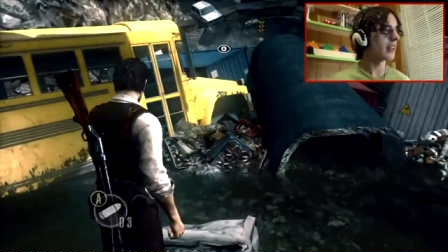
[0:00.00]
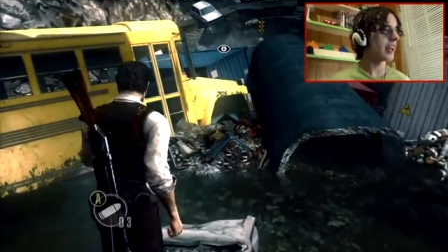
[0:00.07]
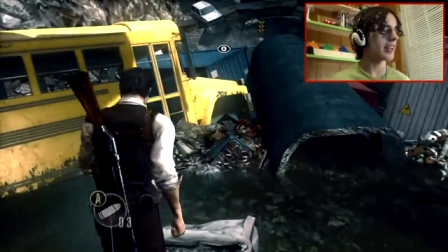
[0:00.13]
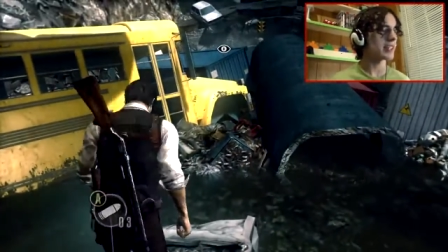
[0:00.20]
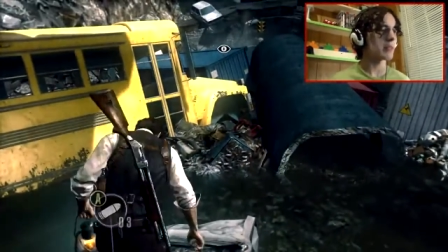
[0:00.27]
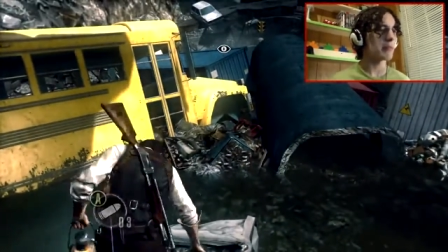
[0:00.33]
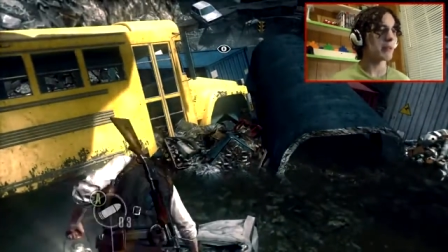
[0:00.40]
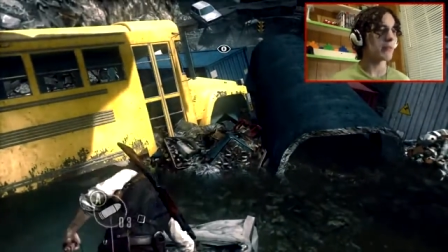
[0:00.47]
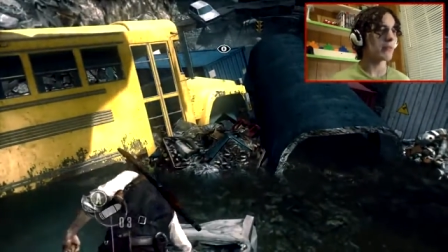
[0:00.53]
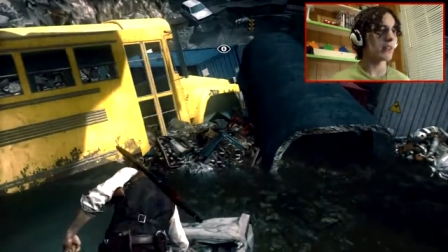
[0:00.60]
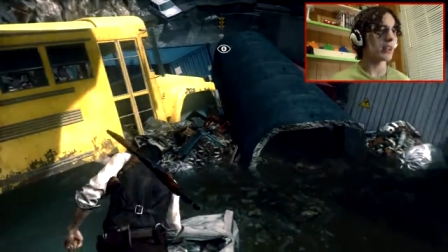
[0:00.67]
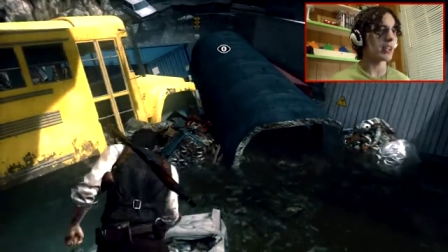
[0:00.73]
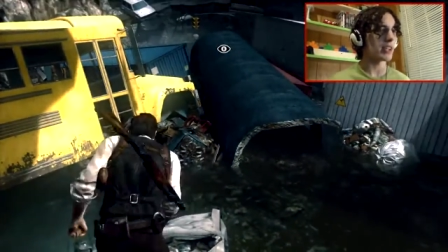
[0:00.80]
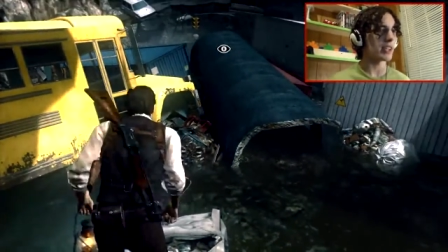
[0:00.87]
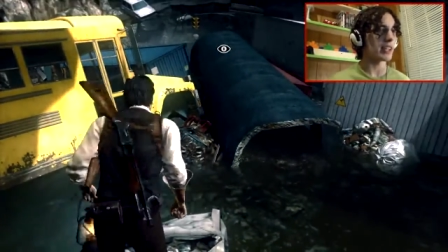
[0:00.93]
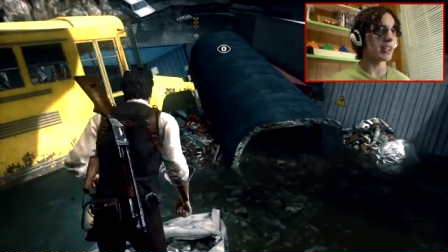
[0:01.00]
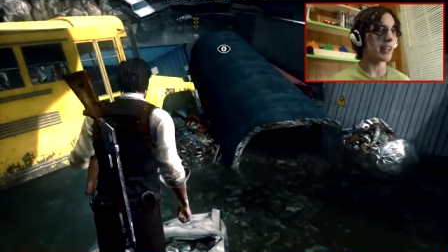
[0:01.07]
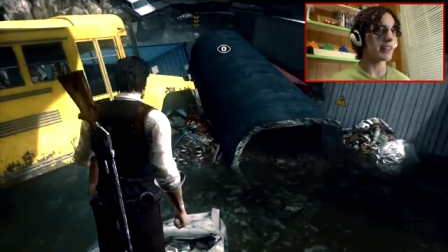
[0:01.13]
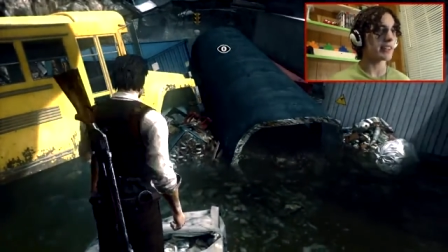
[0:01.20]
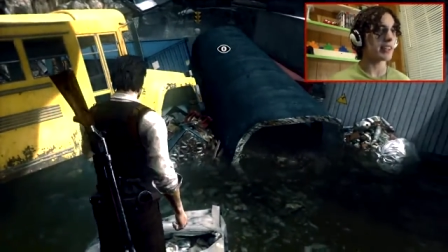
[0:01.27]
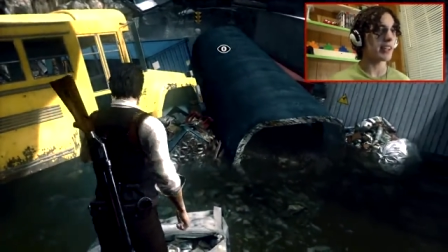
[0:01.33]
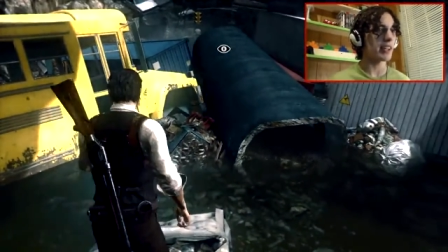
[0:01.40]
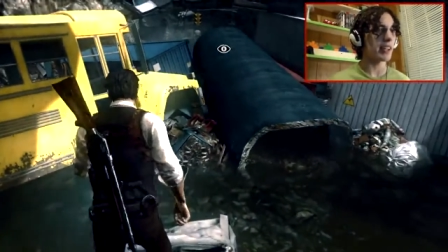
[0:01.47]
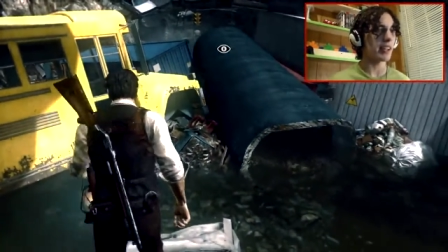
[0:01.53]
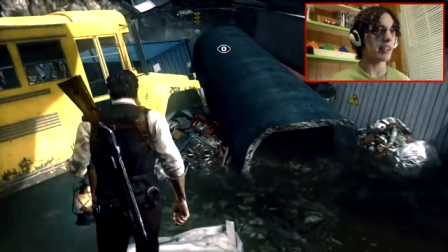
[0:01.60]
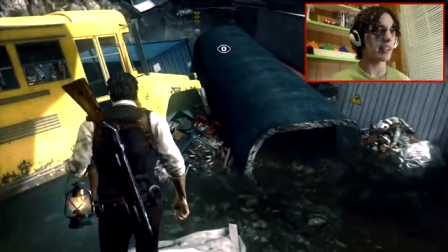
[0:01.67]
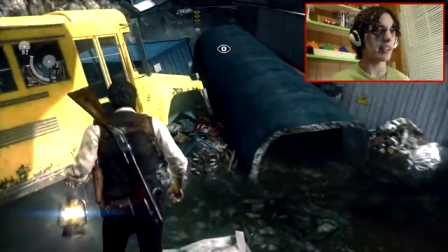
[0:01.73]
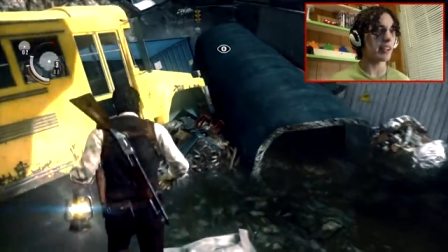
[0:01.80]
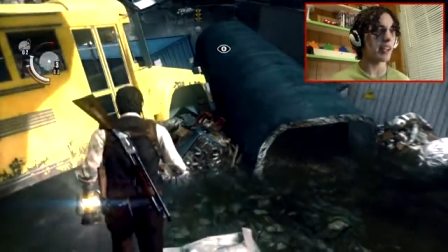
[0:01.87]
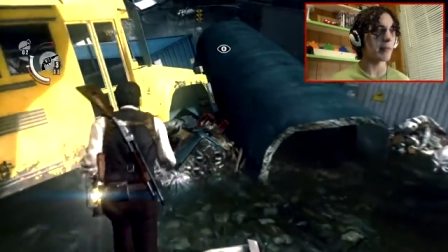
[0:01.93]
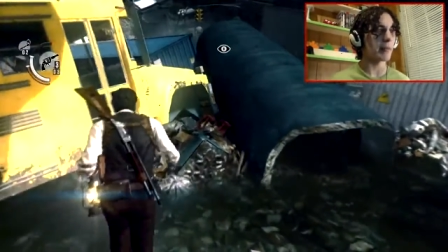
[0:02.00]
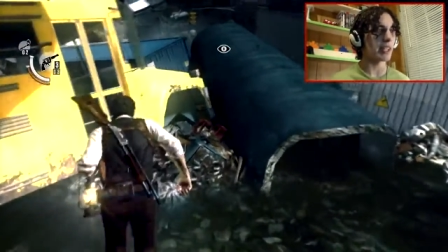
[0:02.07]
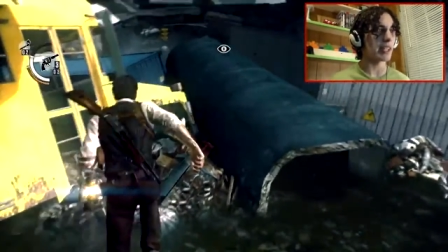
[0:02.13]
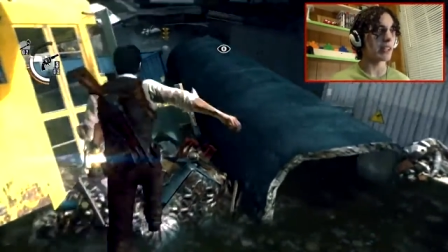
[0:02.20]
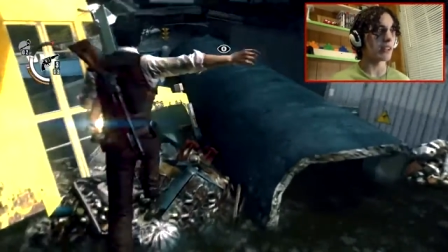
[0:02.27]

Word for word: That's a bit finicky. That's gonna, like, get me